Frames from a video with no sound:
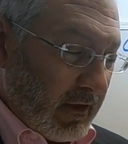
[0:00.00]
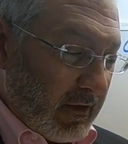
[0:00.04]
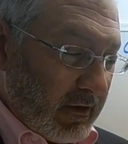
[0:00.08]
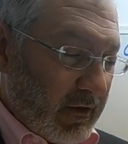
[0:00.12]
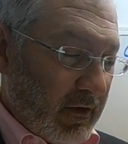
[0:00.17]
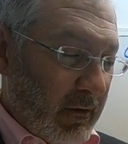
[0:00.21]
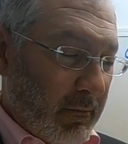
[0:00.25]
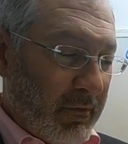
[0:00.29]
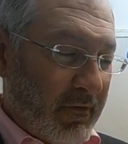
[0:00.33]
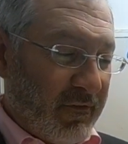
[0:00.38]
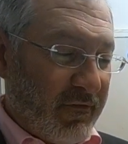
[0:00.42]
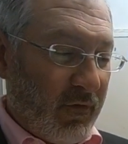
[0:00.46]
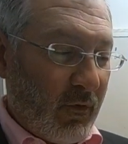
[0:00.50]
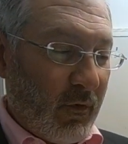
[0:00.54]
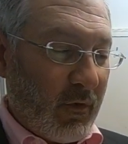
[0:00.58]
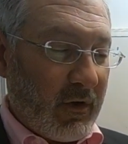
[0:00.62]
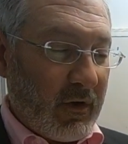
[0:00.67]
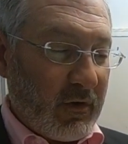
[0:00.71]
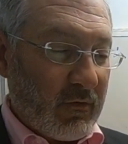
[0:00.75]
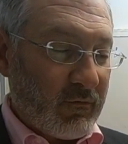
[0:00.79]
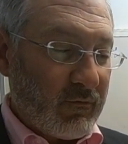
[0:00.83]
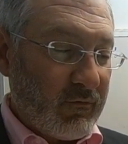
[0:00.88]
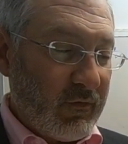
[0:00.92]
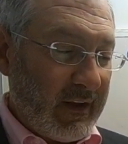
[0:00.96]
Number
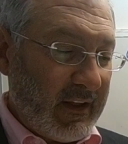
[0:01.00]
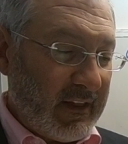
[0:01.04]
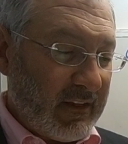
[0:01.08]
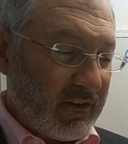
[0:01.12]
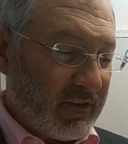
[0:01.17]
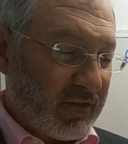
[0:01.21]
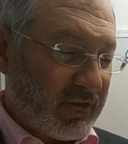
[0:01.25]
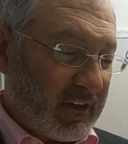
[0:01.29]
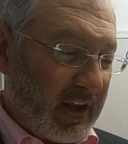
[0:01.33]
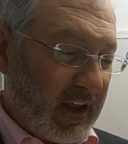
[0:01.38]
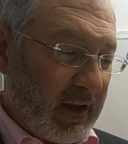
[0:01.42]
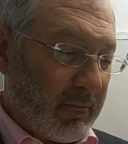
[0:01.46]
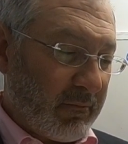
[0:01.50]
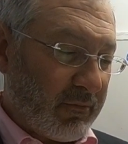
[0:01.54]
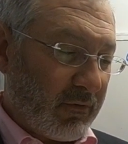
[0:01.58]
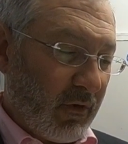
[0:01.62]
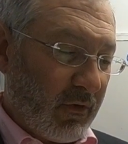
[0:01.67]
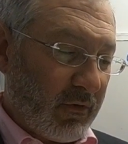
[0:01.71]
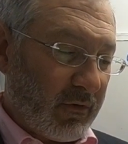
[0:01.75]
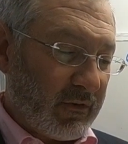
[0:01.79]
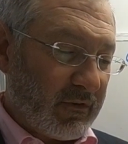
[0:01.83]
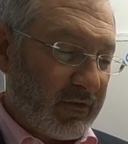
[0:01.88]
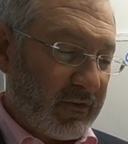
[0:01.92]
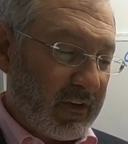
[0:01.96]
4, real estate
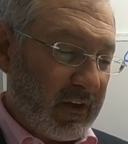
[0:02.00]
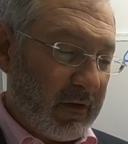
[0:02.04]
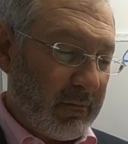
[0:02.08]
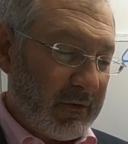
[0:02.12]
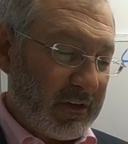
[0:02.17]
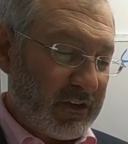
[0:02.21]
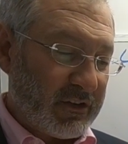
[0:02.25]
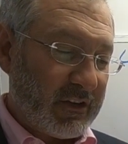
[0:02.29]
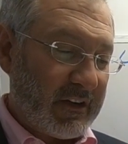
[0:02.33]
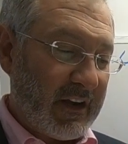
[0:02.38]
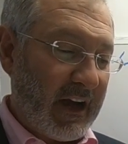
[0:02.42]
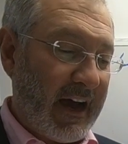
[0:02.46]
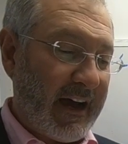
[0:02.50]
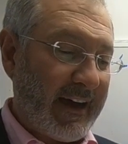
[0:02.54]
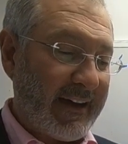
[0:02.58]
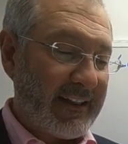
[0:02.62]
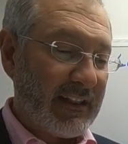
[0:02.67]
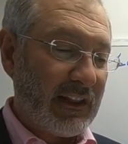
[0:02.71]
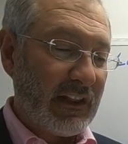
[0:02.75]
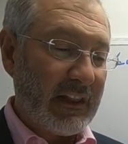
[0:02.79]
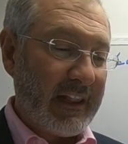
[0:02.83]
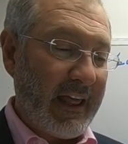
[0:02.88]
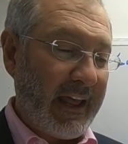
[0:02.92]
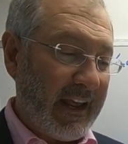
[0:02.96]
brokers commission on
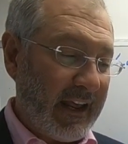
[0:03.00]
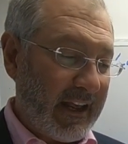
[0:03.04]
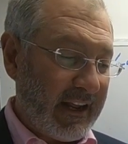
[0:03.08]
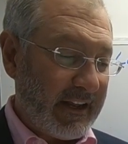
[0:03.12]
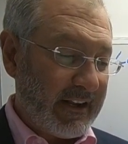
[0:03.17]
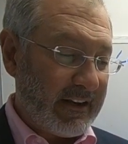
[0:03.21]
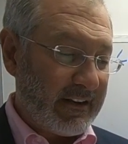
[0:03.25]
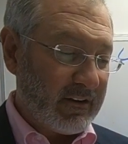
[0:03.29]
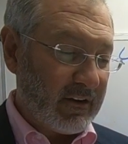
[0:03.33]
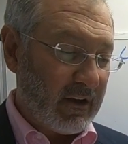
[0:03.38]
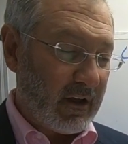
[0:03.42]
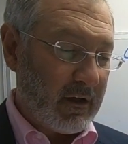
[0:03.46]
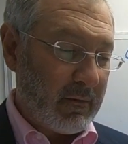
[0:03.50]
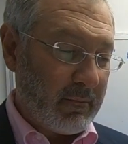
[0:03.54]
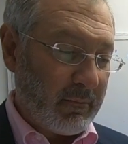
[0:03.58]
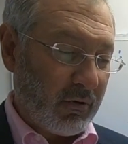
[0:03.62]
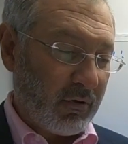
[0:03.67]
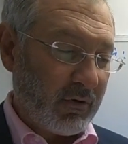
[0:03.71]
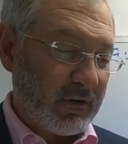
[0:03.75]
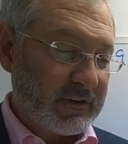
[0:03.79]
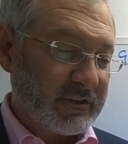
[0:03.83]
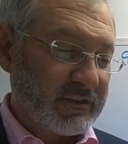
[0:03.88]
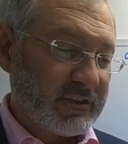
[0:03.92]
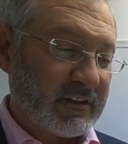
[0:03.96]
land
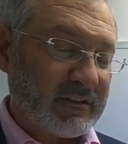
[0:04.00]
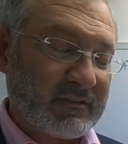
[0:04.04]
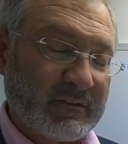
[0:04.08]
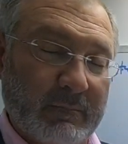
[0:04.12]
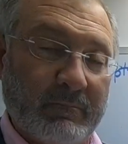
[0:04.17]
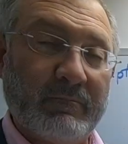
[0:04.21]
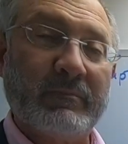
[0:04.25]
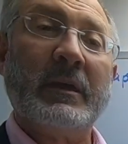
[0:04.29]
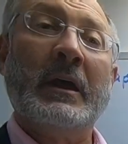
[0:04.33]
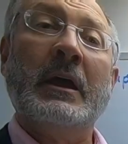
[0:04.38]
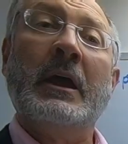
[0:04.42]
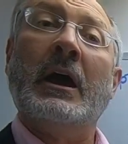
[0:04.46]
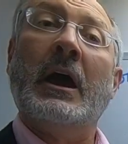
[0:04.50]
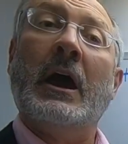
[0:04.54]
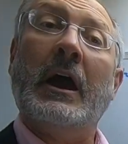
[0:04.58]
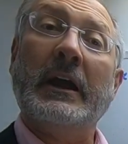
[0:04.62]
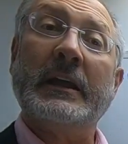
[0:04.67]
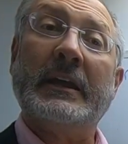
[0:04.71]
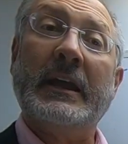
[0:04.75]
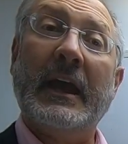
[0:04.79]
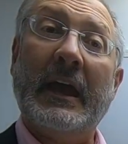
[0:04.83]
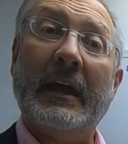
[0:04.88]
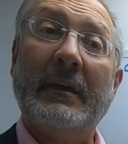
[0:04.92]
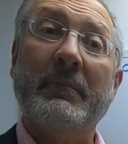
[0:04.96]
purchase.
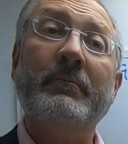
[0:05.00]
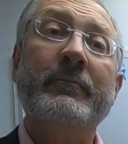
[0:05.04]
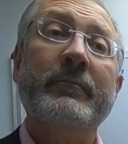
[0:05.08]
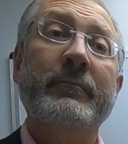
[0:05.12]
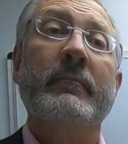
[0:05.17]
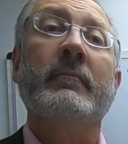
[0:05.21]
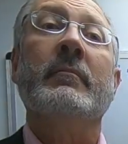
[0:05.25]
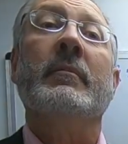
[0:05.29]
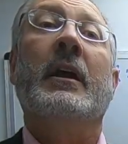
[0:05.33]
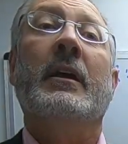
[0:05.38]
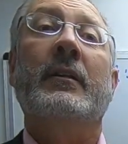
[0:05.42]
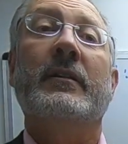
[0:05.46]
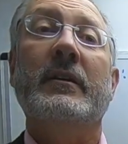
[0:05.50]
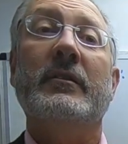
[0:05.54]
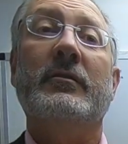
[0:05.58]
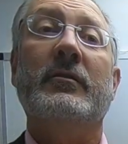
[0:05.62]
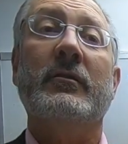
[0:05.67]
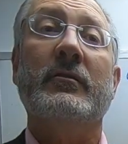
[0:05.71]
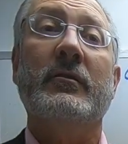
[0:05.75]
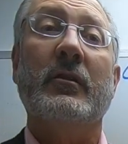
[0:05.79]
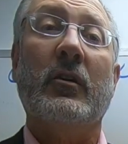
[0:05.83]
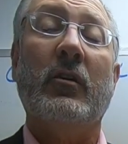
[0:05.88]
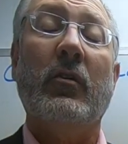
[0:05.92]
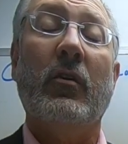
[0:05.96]
Again, this
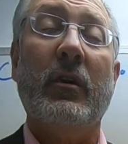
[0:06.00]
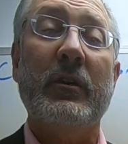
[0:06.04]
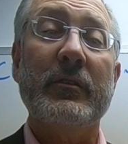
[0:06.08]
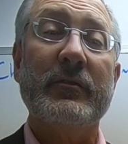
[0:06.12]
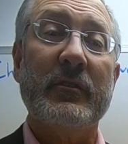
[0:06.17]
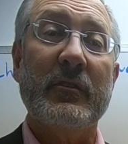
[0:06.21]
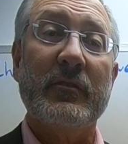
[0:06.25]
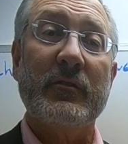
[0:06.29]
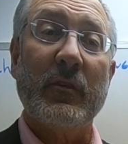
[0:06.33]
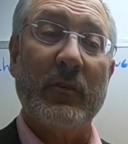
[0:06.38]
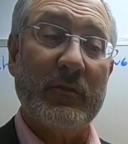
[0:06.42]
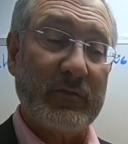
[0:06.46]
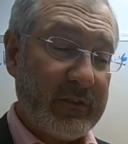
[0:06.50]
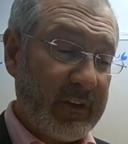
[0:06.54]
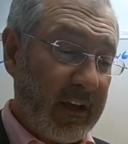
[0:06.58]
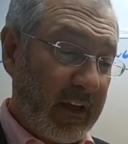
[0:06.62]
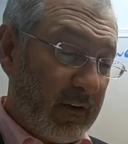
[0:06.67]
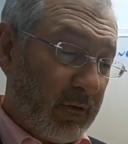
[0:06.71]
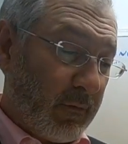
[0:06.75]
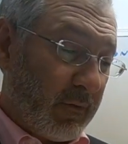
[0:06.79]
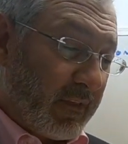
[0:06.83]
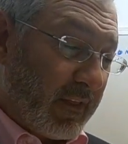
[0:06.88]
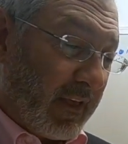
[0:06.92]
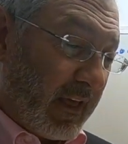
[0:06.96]
is a cost
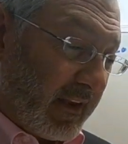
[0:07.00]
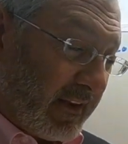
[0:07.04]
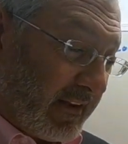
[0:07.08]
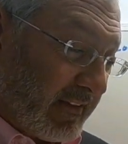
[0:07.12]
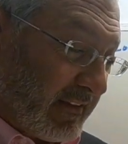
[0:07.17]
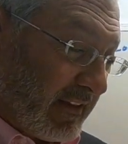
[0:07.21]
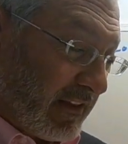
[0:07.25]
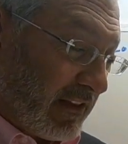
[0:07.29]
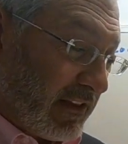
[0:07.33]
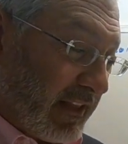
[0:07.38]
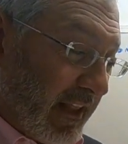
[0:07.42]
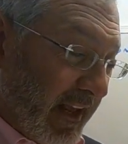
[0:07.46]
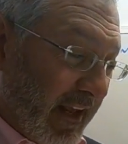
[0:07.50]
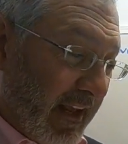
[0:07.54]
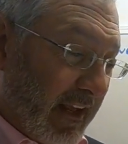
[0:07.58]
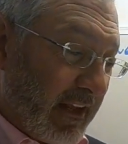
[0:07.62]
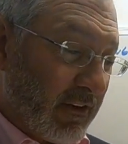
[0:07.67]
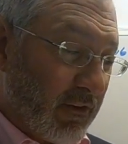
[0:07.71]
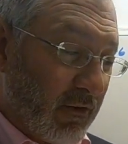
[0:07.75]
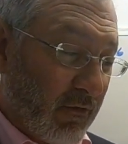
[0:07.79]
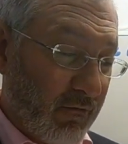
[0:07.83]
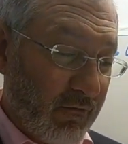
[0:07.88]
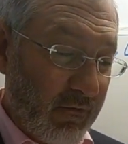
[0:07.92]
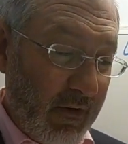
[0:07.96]
associated with getting the
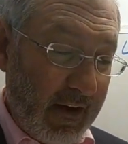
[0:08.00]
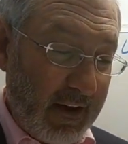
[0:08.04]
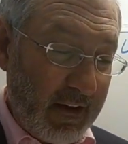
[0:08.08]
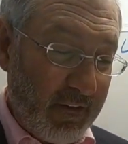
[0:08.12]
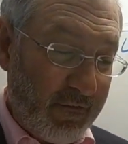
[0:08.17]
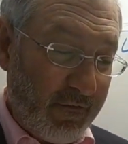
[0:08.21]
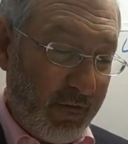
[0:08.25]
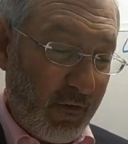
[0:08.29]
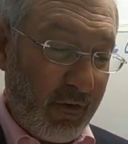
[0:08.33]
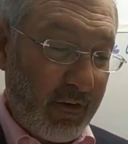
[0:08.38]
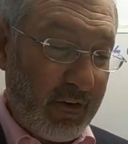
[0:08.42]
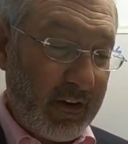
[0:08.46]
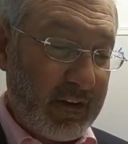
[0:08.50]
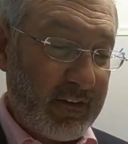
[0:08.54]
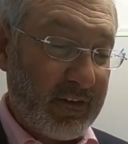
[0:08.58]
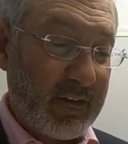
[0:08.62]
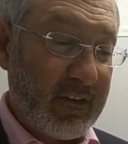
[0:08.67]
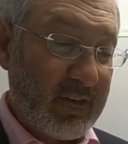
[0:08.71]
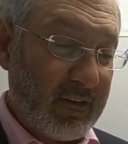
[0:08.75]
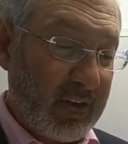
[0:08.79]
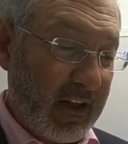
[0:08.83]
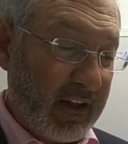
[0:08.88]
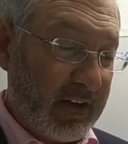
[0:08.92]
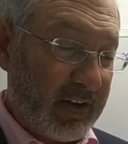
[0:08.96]
land ready for its
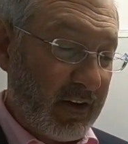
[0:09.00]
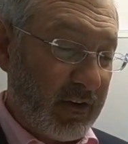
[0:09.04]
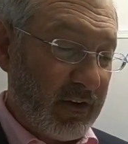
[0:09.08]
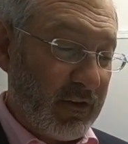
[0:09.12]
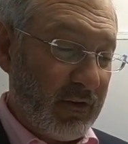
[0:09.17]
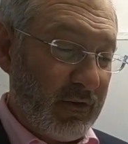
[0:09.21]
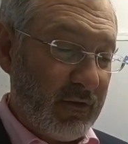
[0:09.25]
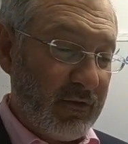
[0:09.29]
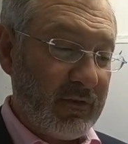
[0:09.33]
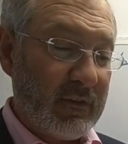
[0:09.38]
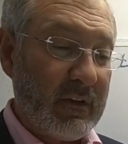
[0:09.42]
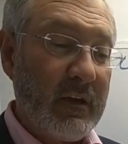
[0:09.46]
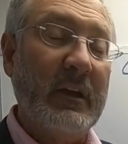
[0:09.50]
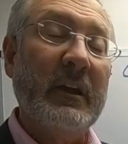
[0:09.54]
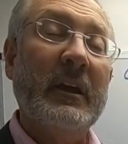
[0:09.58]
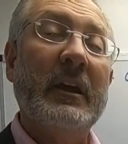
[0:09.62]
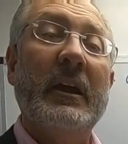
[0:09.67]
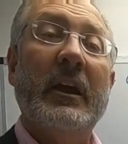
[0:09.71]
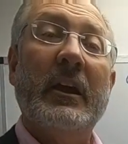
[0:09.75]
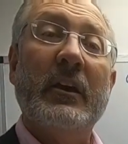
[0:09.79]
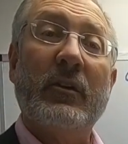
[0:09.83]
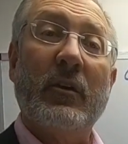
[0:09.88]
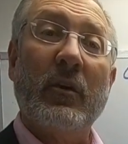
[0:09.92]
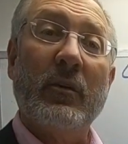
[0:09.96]
intended use.
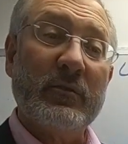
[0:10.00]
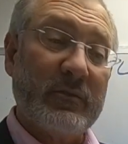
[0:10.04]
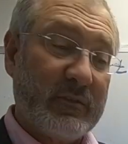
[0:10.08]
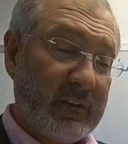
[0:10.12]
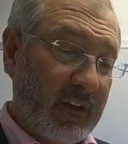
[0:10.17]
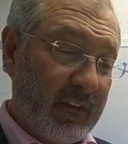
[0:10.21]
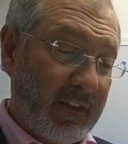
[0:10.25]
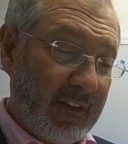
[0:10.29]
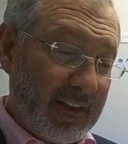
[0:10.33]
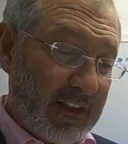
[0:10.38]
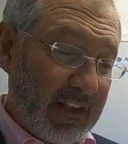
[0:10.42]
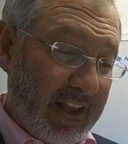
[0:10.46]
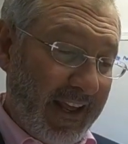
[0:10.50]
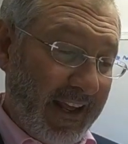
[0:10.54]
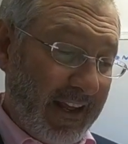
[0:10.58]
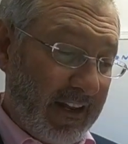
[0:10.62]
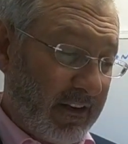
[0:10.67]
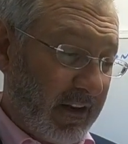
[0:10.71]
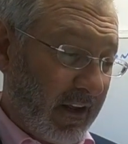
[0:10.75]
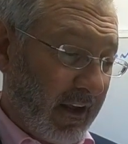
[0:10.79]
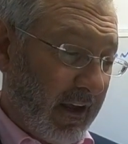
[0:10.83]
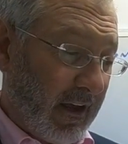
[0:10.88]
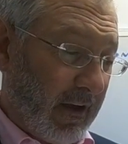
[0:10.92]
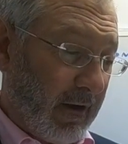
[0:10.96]
It goes to the
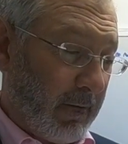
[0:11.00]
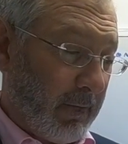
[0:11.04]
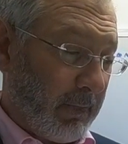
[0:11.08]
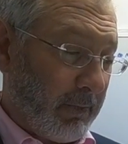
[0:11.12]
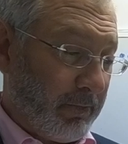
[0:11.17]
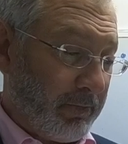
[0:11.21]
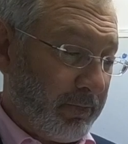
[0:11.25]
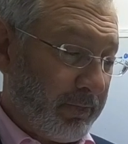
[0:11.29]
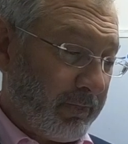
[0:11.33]
land account.